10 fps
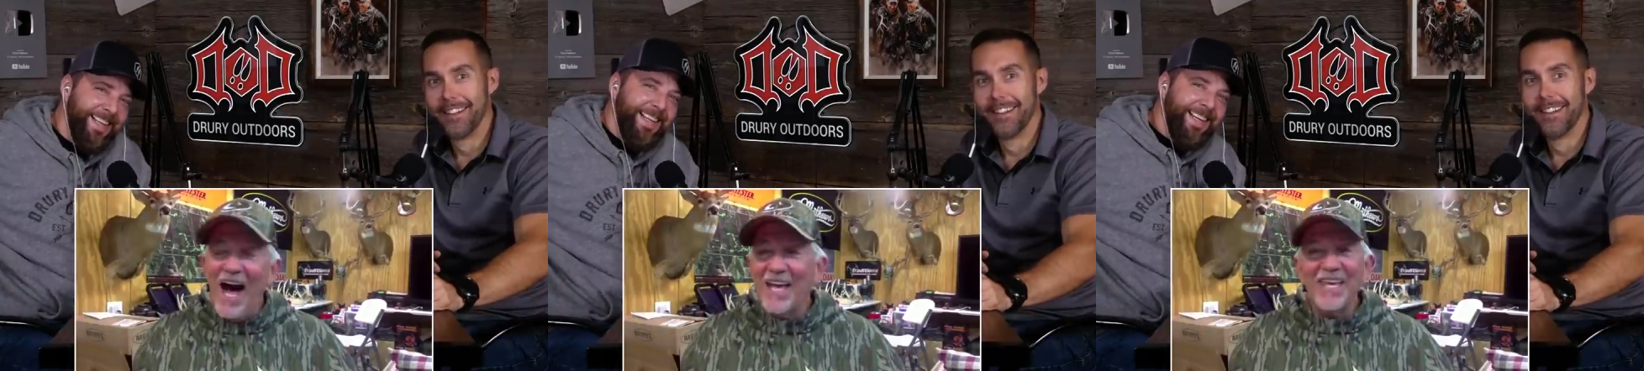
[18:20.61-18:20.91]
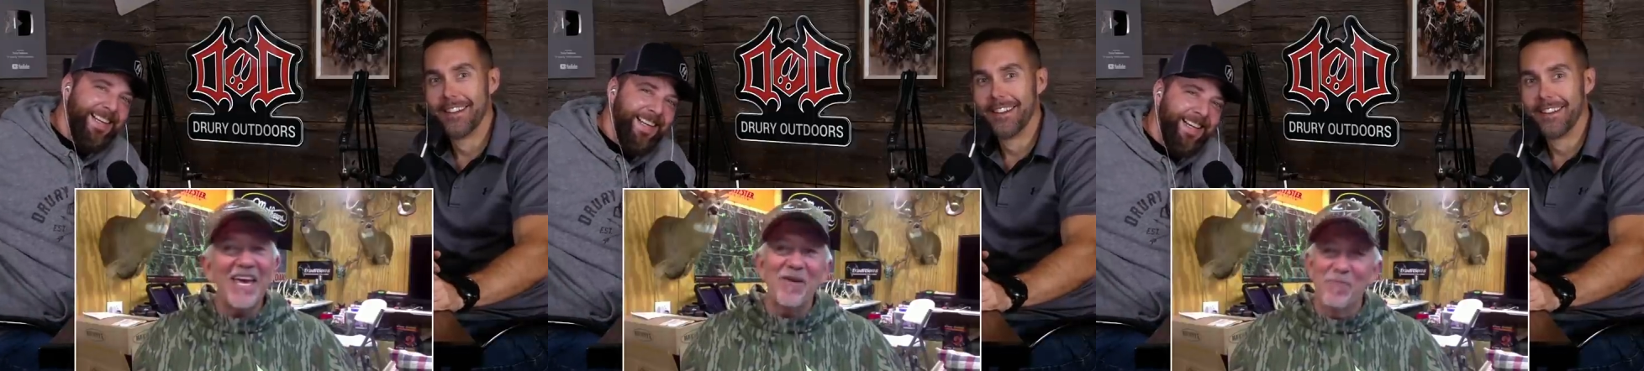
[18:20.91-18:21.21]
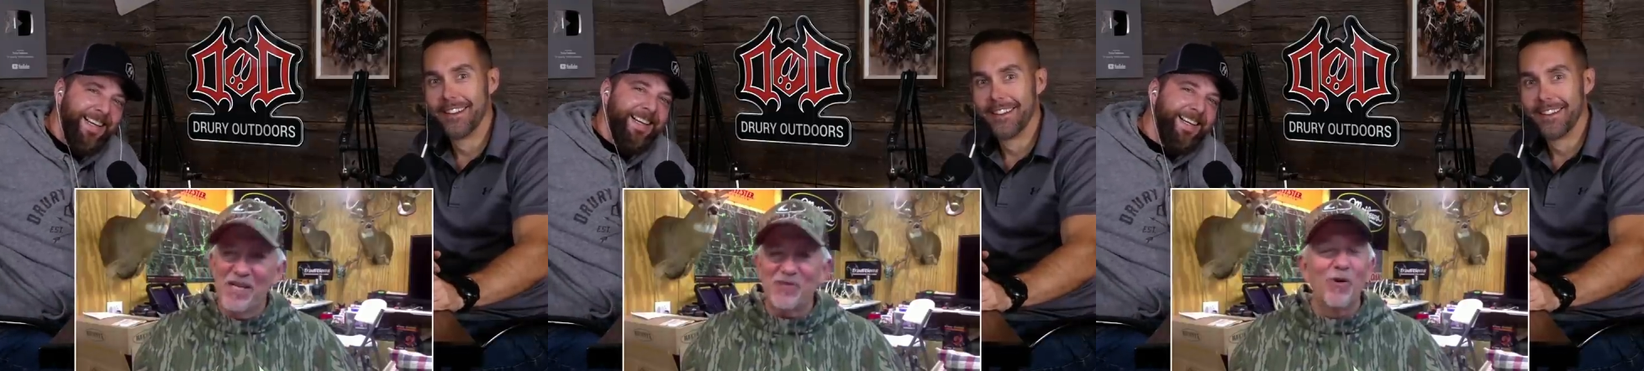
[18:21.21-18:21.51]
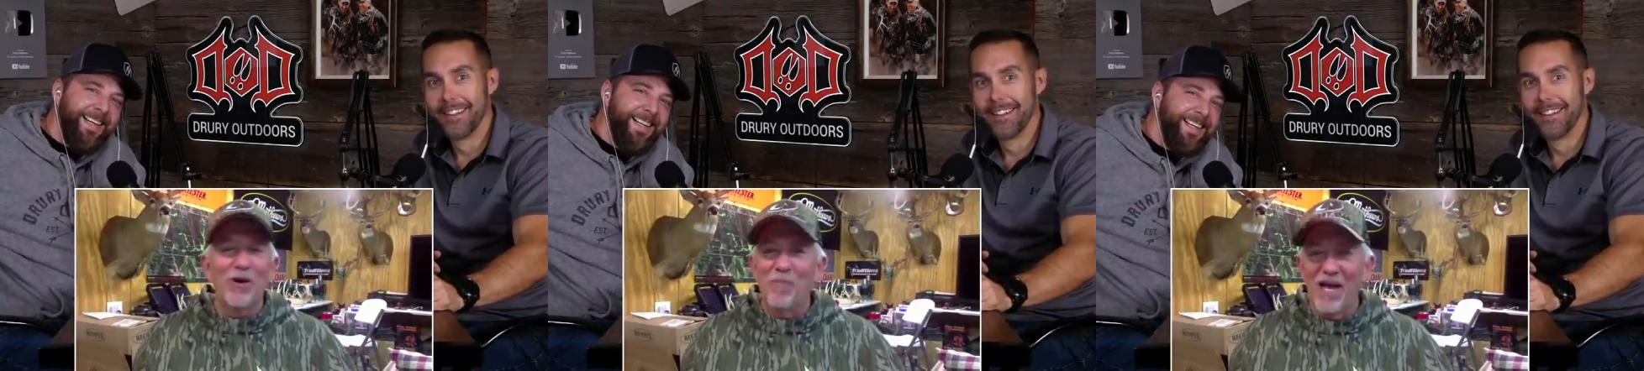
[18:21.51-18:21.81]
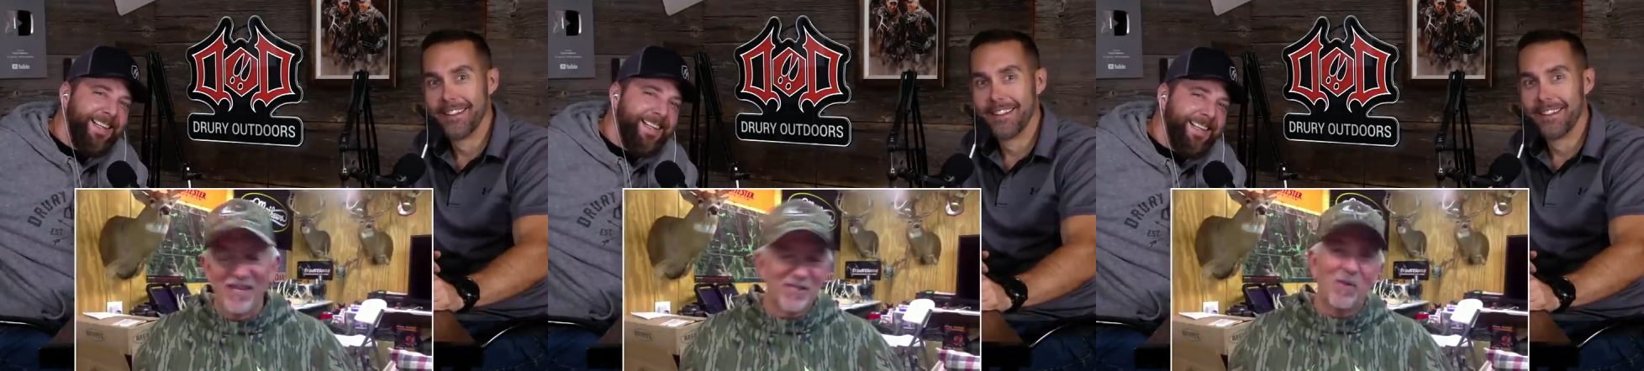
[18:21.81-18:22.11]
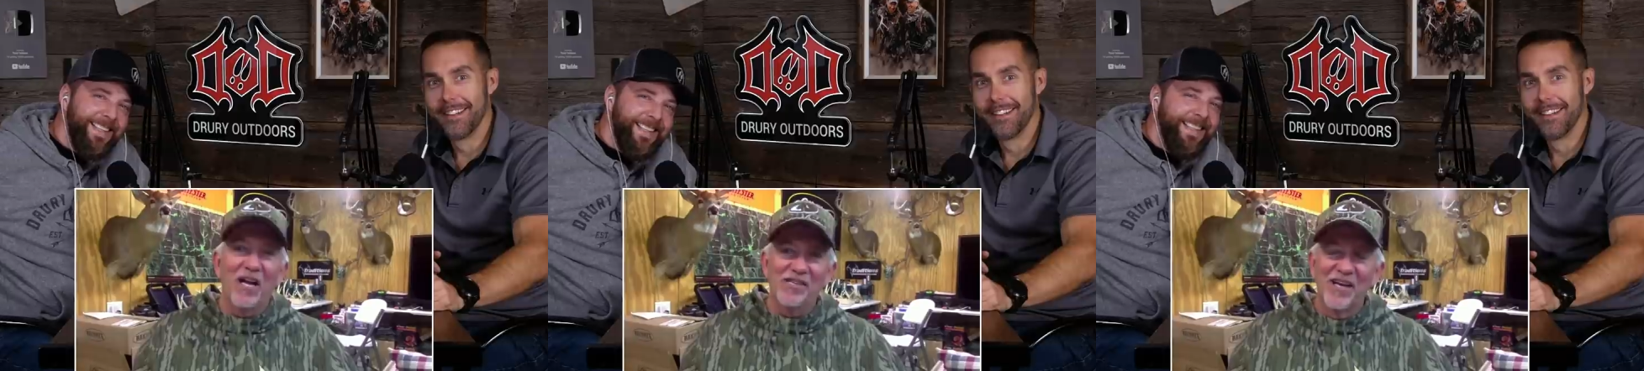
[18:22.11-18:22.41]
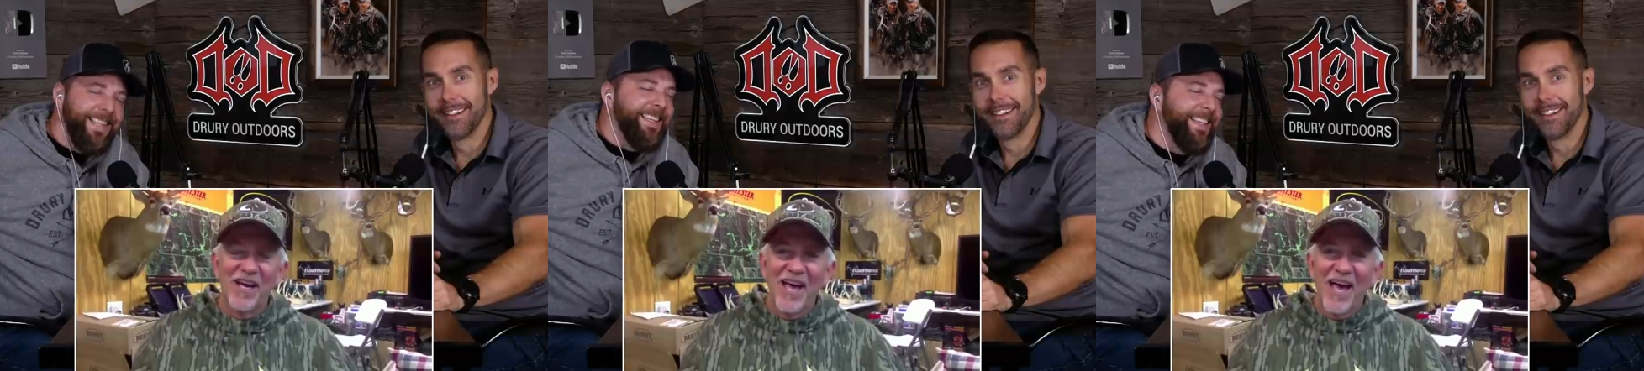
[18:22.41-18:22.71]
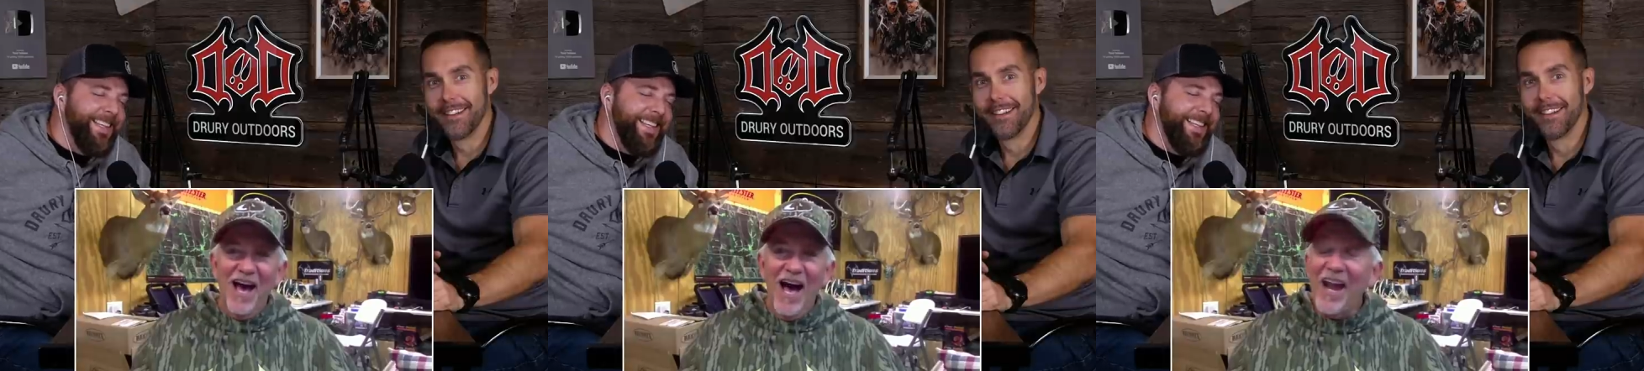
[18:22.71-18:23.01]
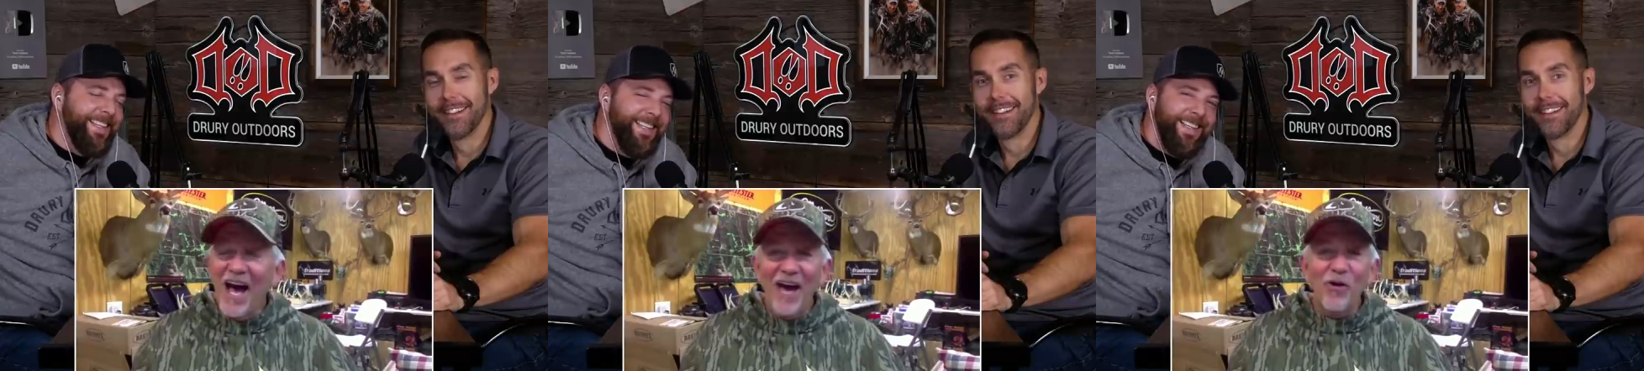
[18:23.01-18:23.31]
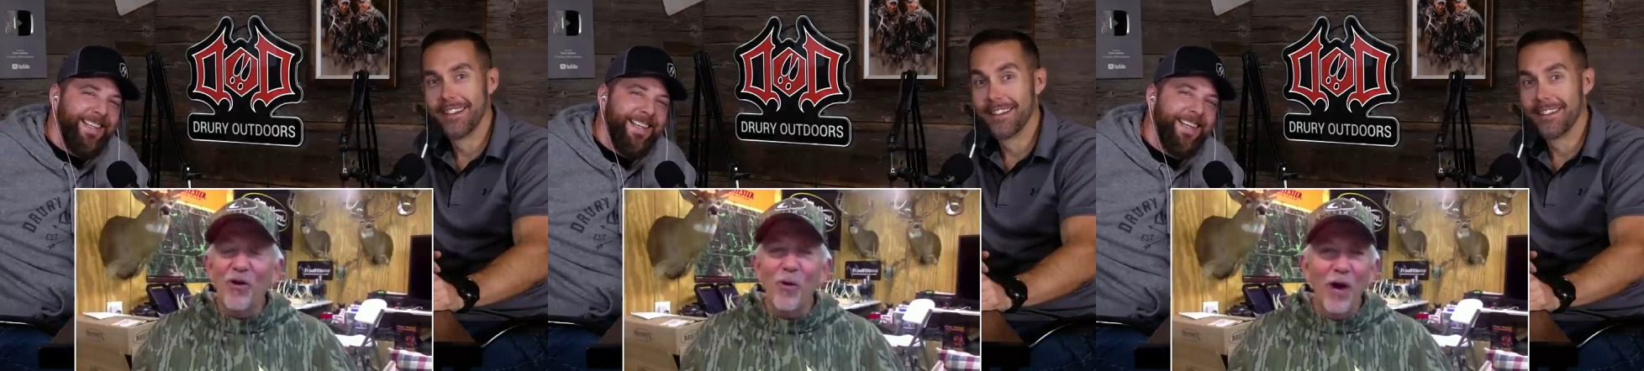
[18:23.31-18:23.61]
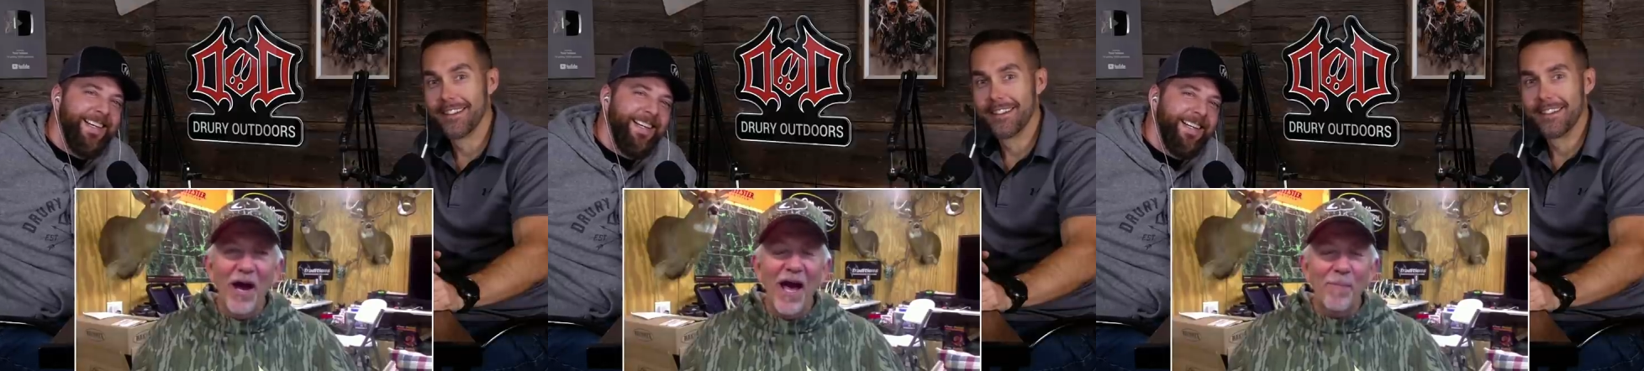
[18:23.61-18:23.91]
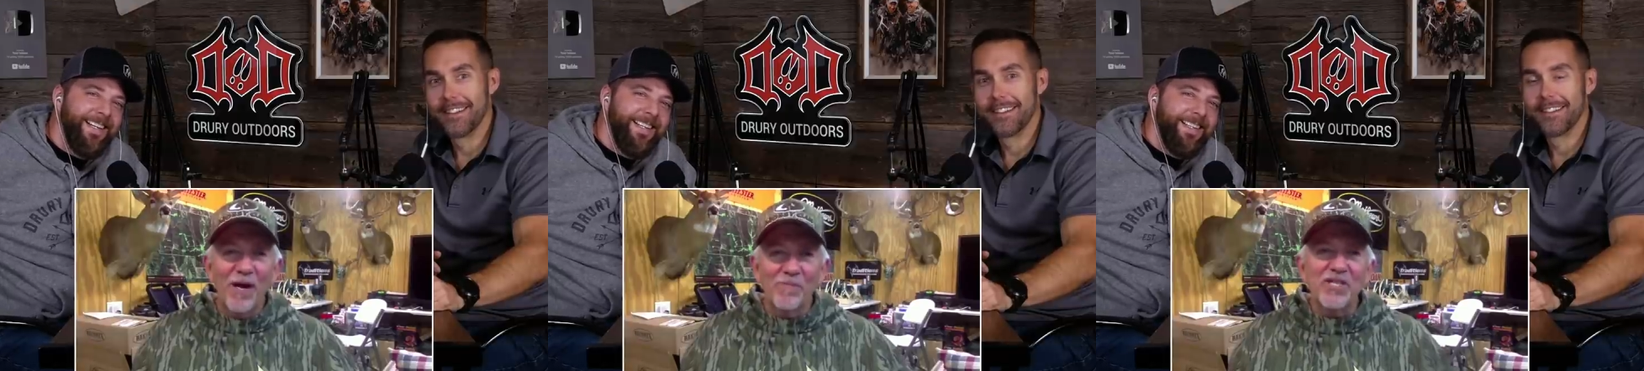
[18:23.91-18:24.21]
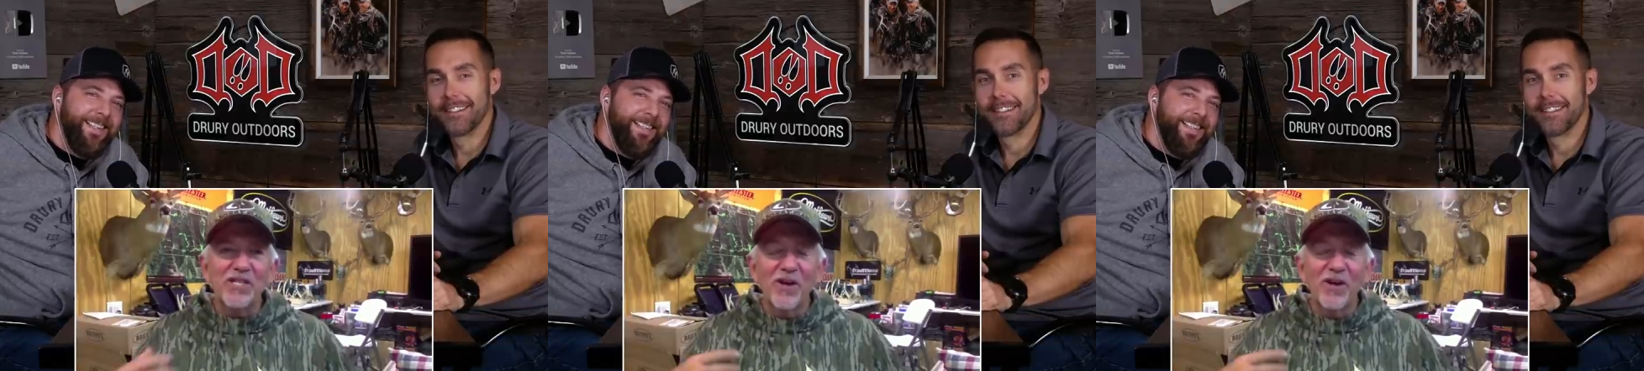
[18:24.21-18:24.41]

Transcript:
Speaker 1: I can't miss one by this much. And I don't know what happened.